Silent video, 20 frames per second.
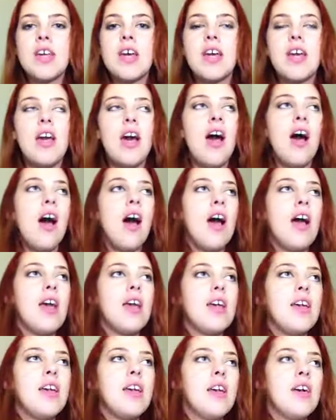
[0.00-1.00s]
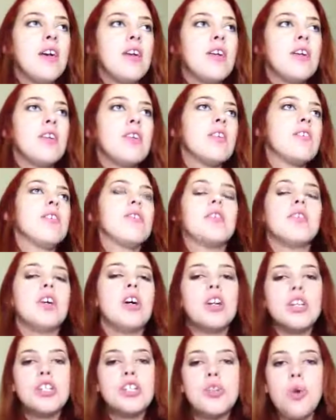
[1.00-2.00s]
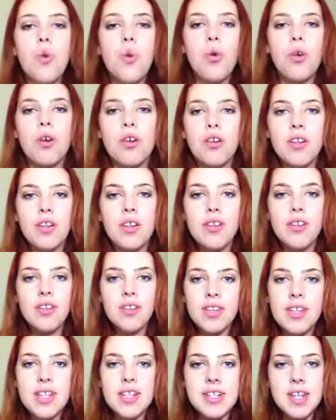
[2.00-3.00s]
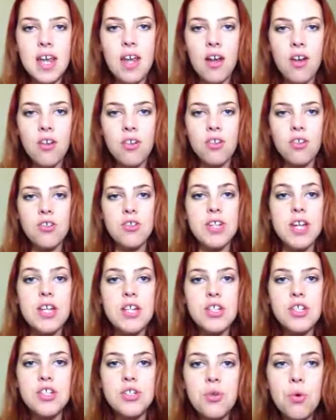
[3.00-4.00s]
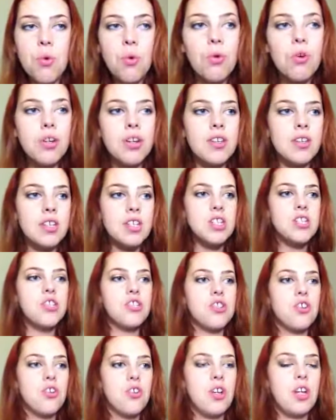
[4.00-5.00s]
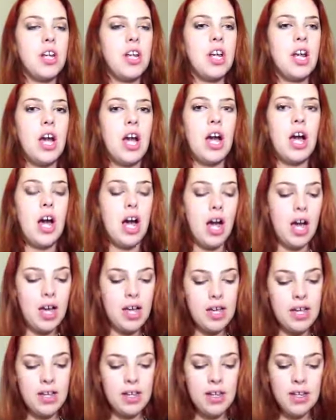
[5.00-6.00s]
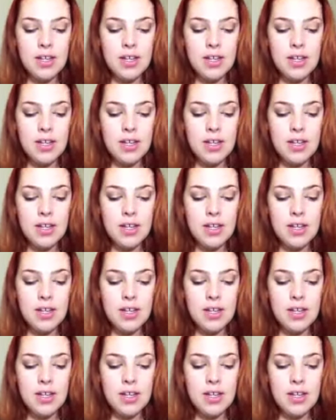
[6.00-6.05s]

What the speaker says: Like, I adored these characters, I adored this journey, my